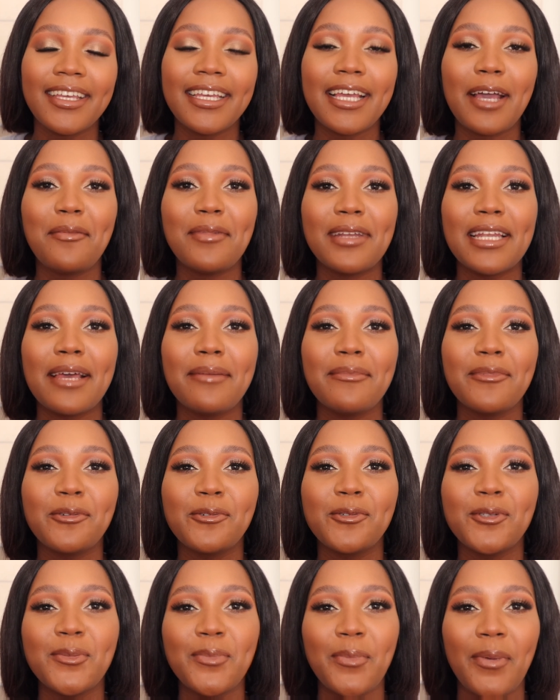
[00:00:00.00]

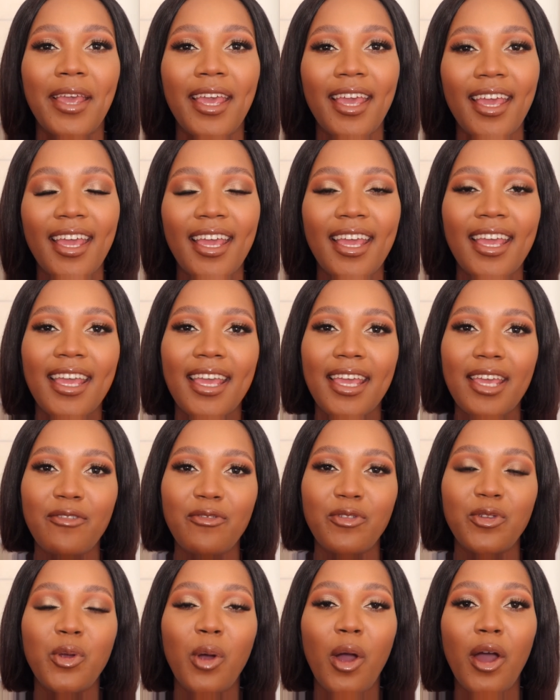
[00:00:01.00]

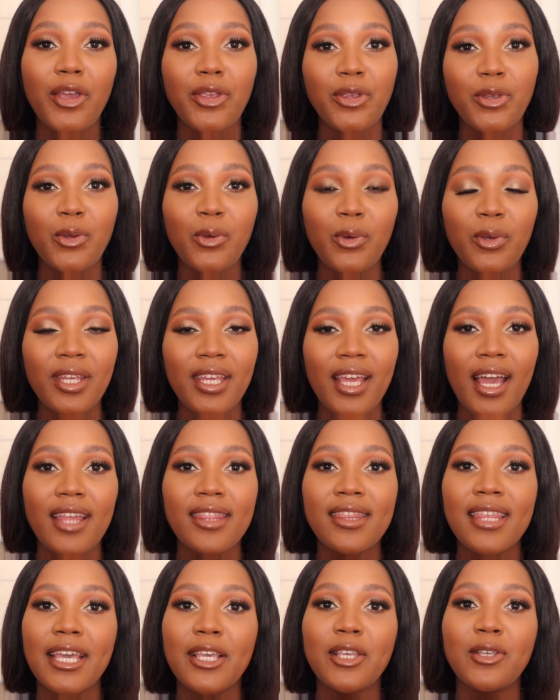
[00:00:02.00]
If you are new
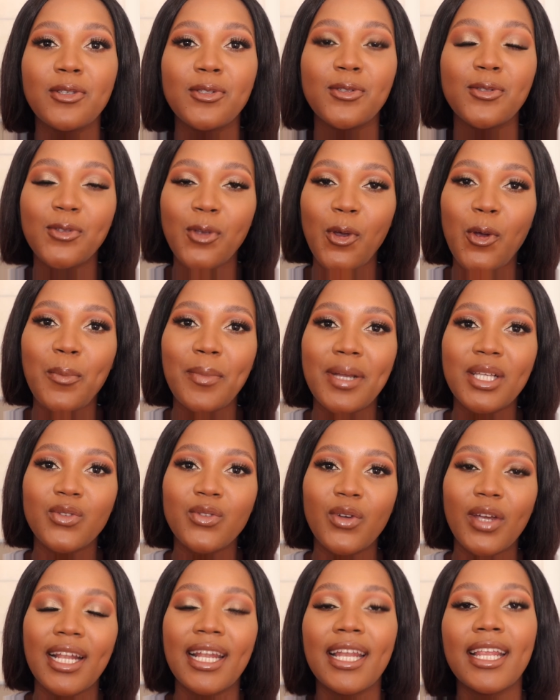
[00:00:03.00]
here, thank you so much
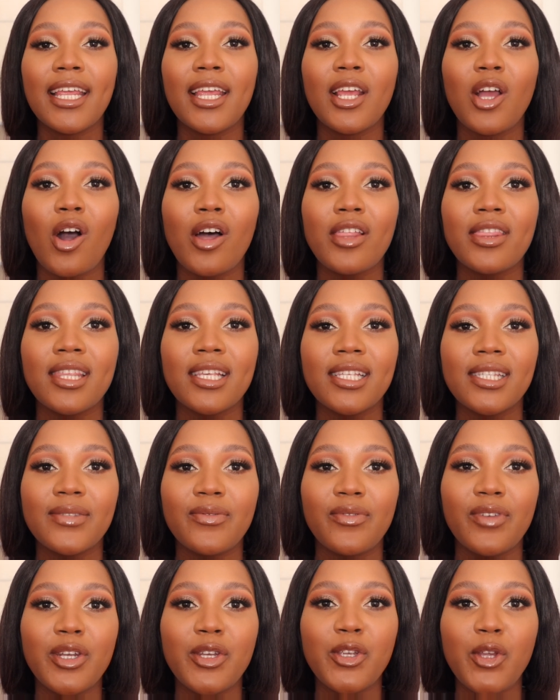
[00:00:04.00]
for clicking on this
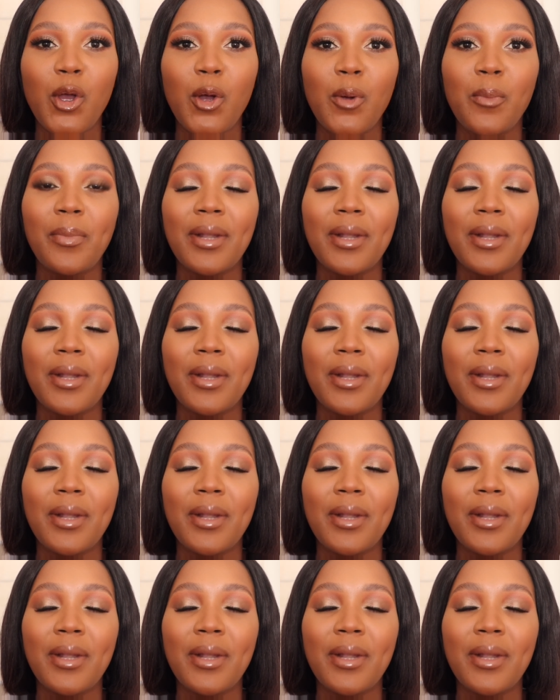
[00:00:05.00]
video.